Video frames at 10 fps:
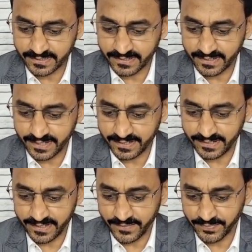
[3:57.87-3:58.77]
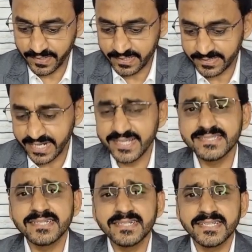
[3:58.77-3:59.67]
carina. That
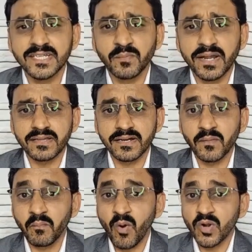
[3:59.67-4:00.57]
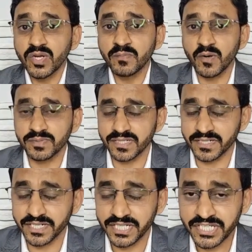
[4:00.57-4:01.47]
is nothing the bottom of
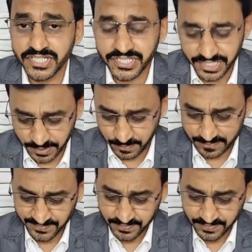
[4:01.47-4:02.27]
the sheep,